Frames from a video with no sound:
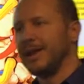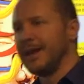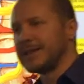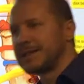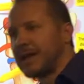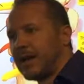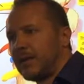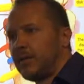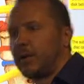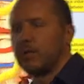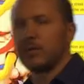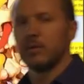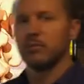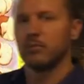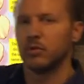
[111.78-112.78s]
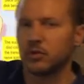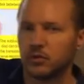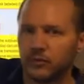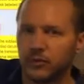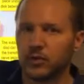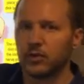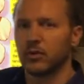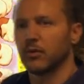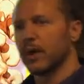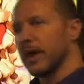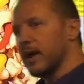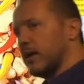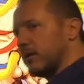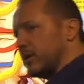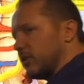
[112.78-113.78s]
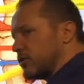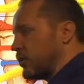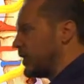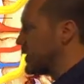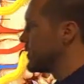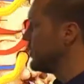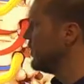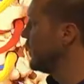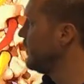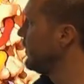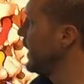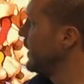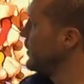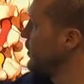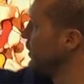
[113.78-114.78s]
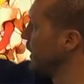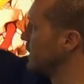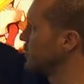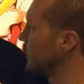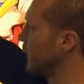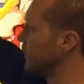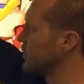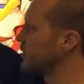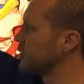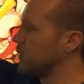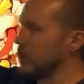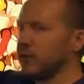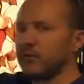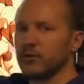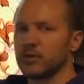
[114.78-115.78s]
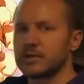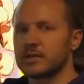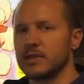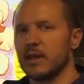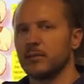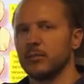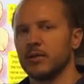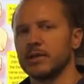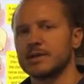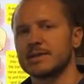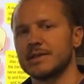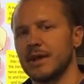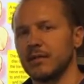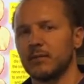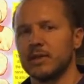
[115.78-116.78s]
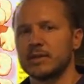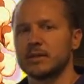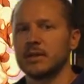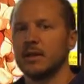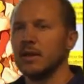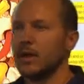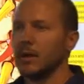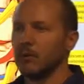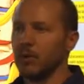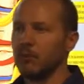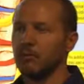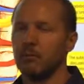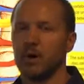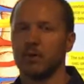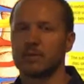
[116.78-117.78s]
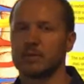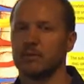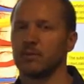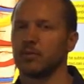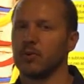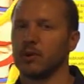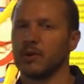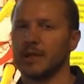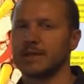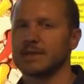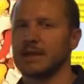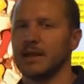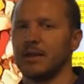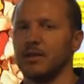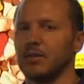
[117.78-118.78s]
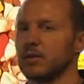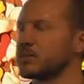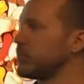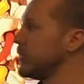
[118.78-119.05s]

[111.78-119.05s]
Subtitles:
it's got to be able to move you around and twist you and bend you. That's why there's 24 separate segments. But most important thing it's got to do is